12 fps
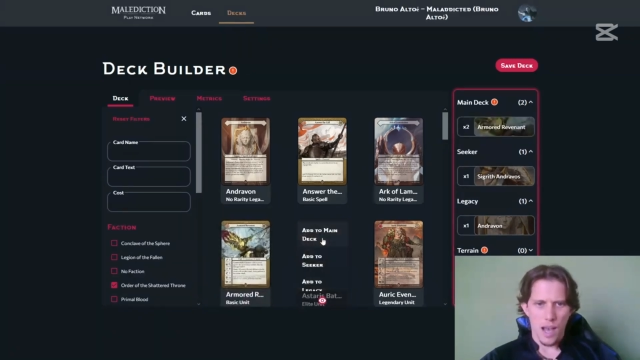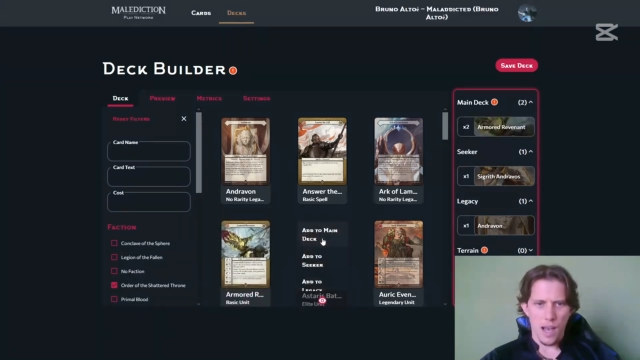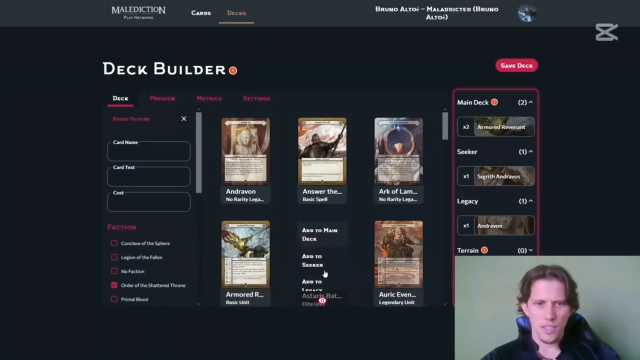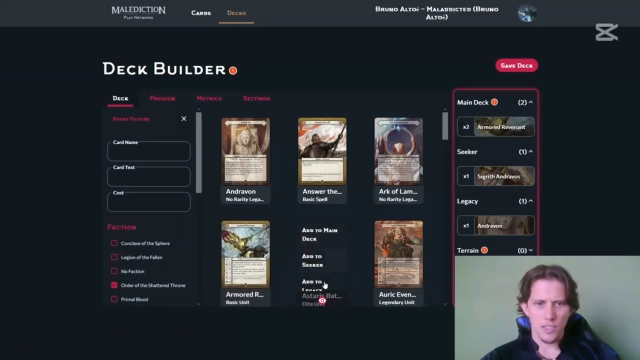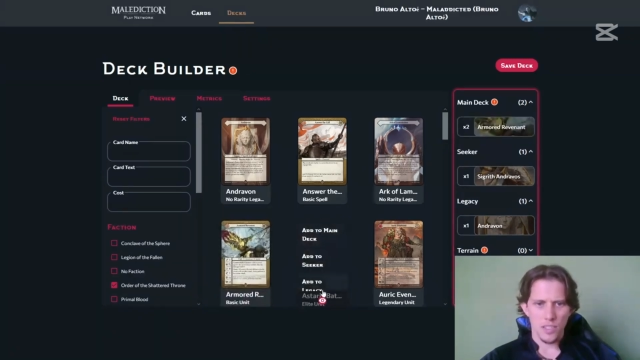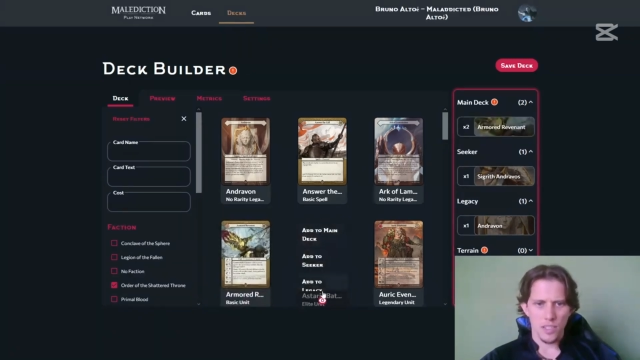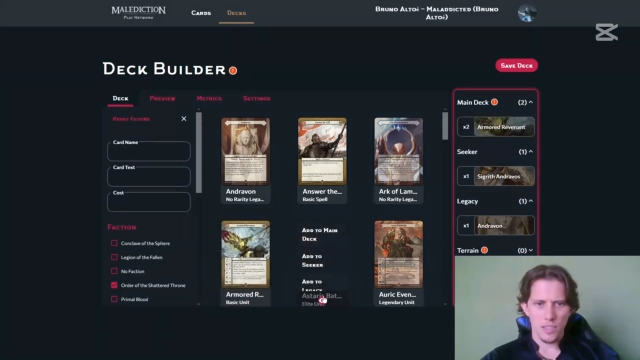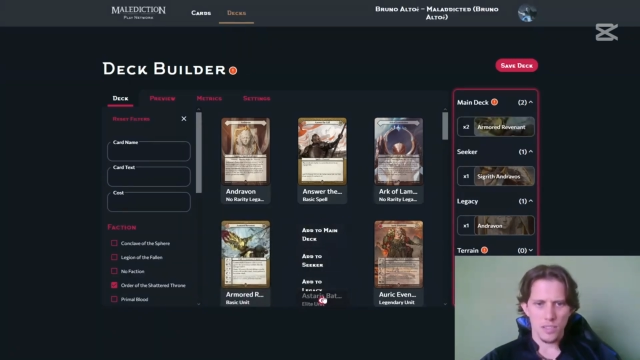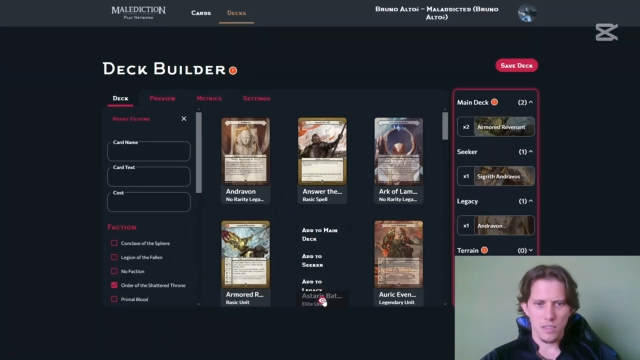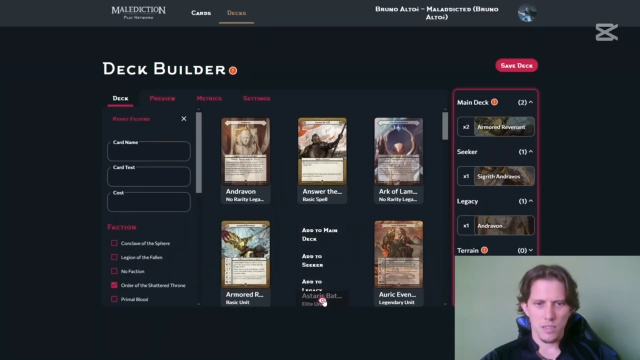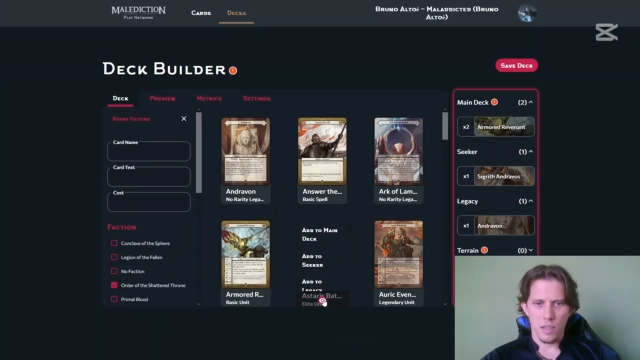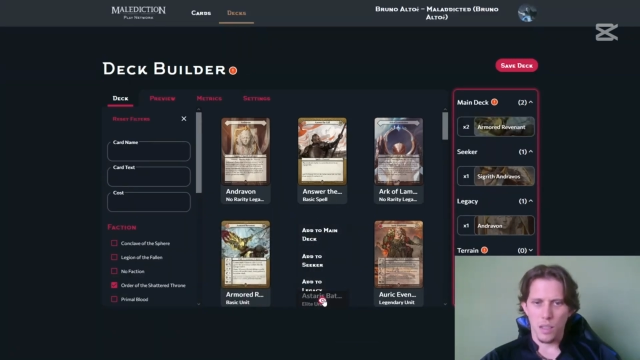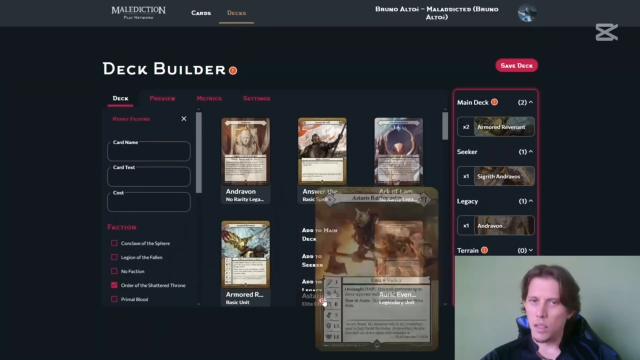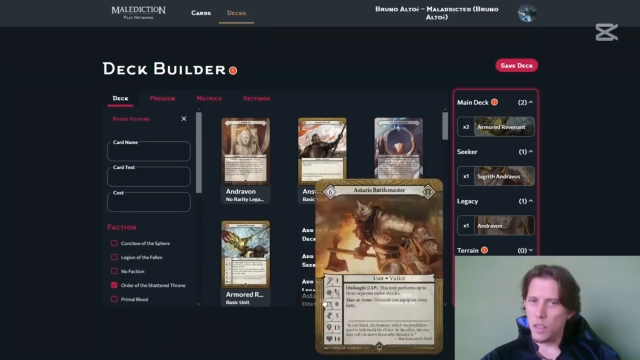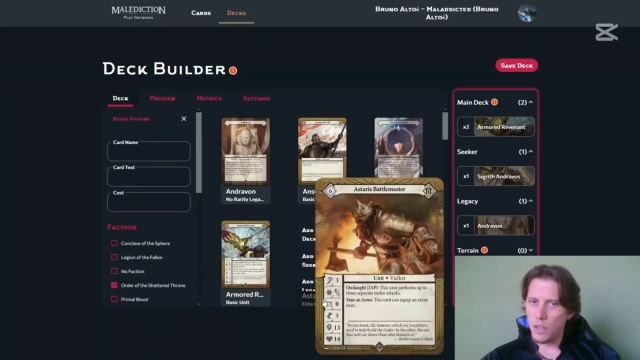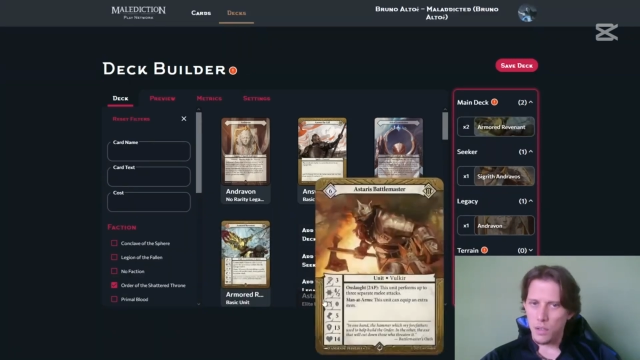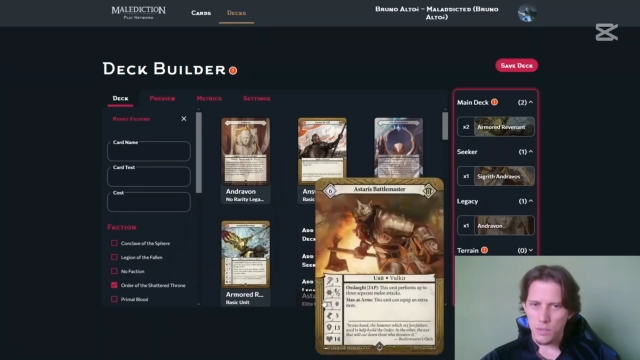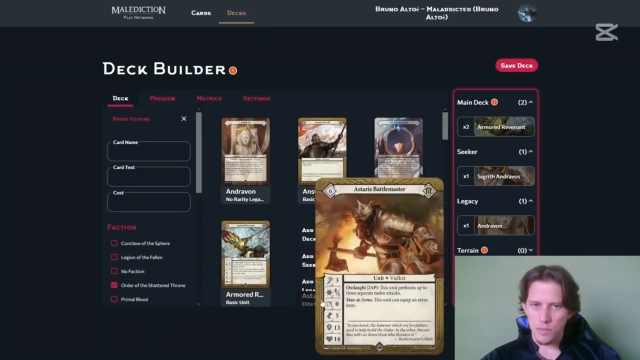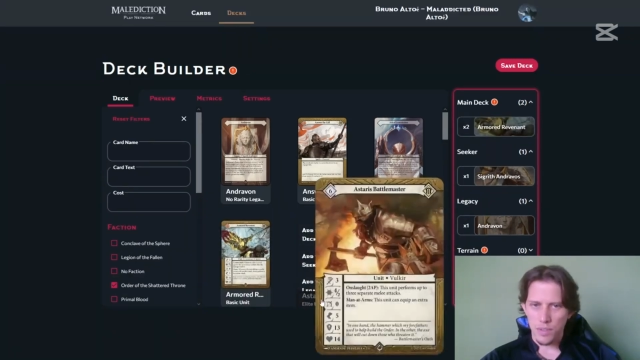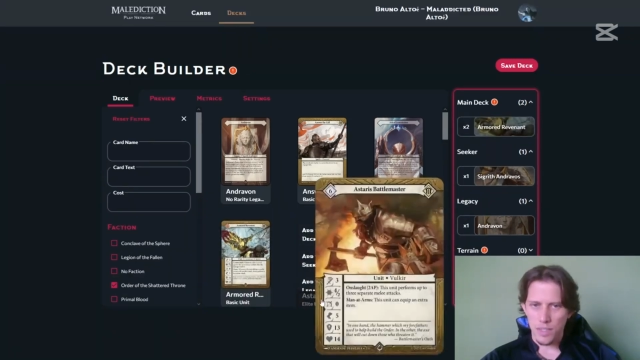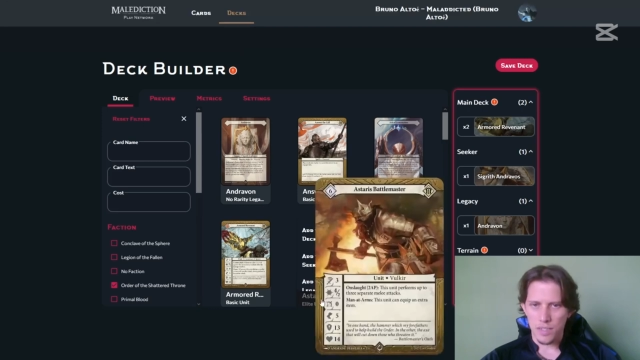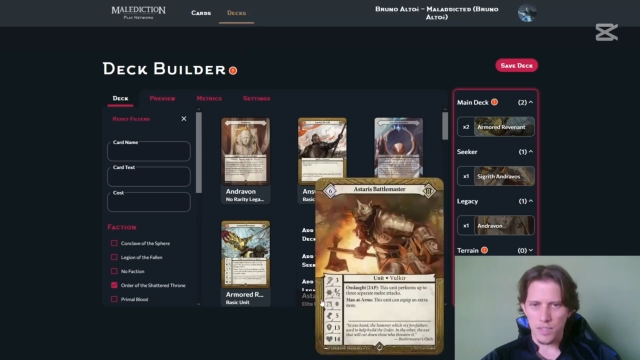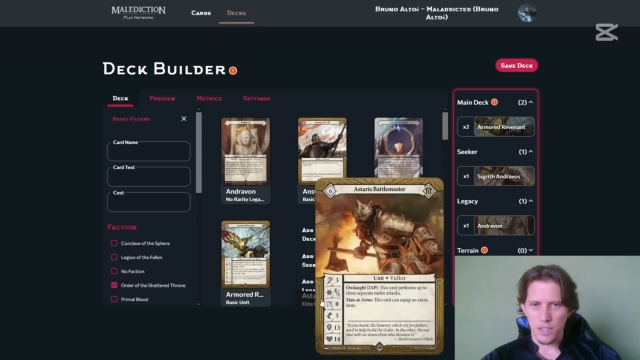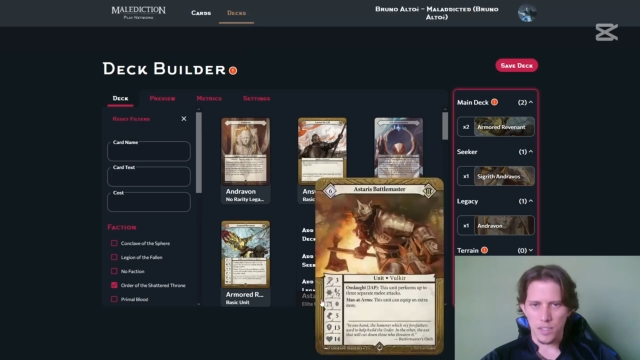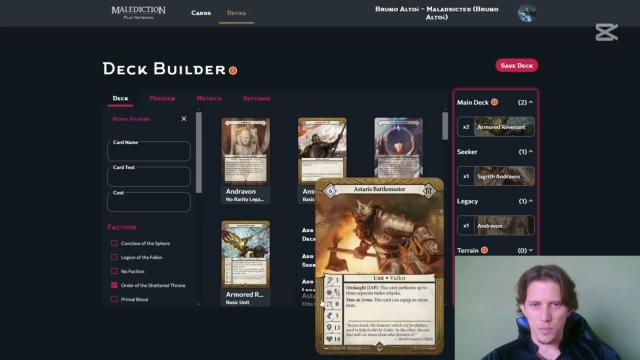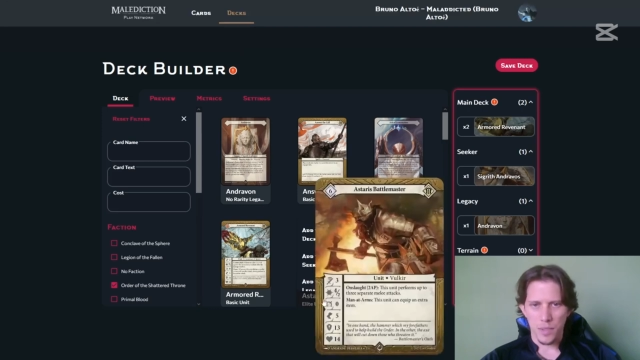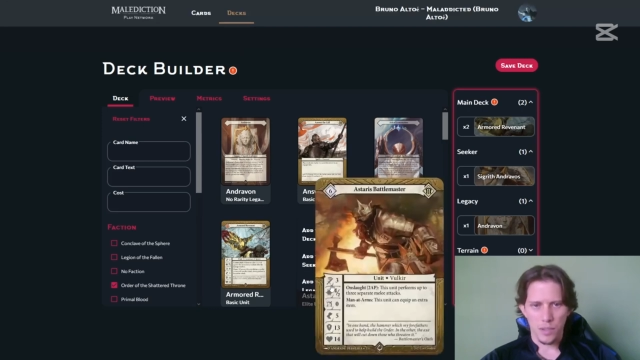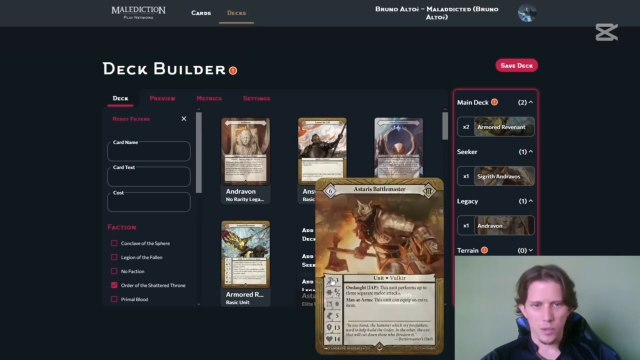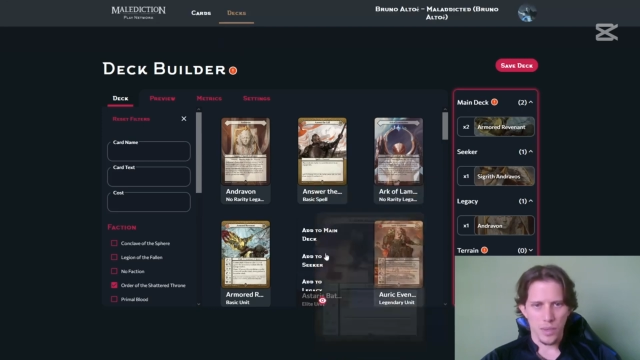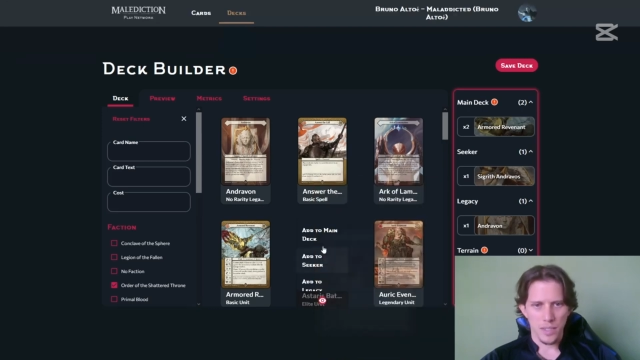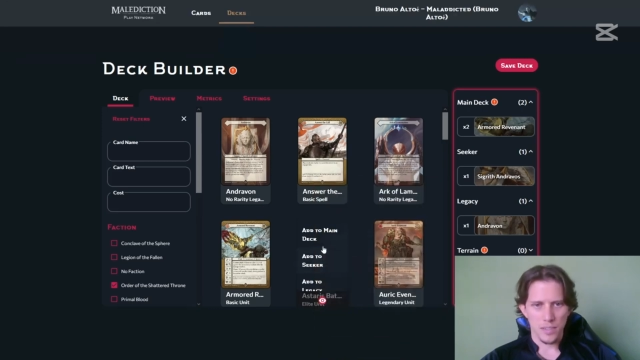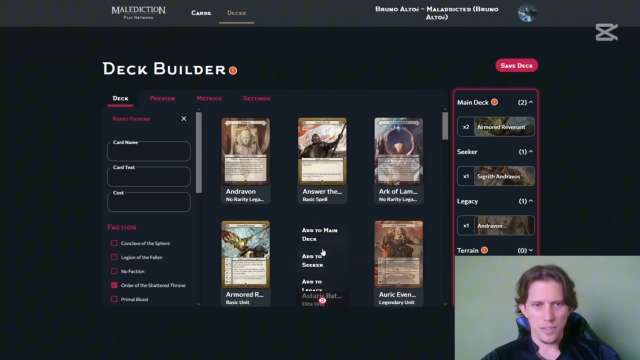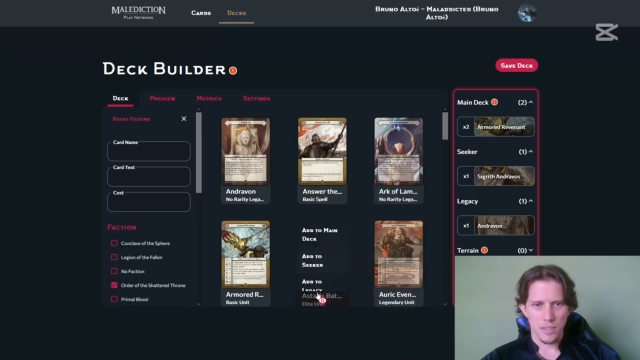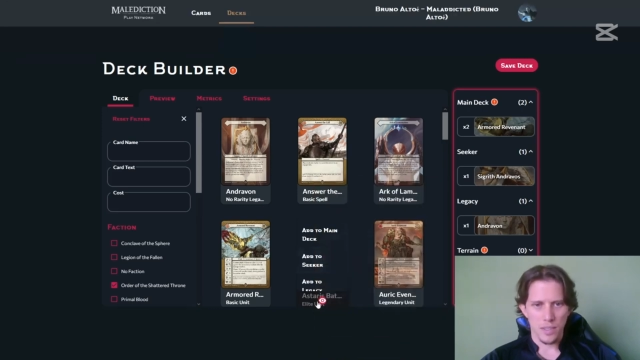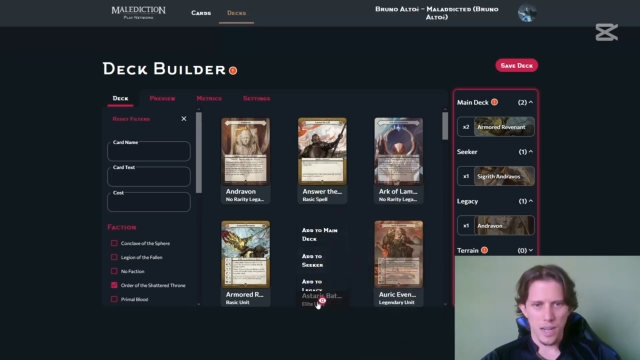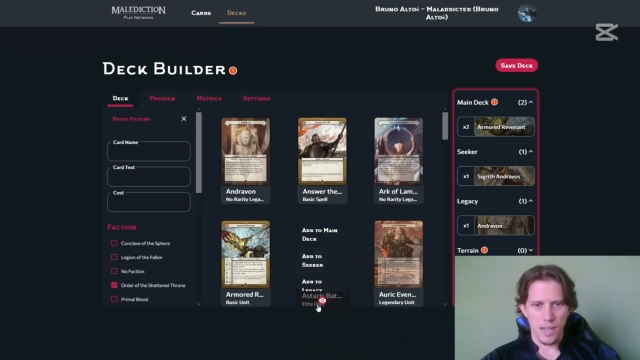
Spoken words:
I just love Astar's Battlemaster.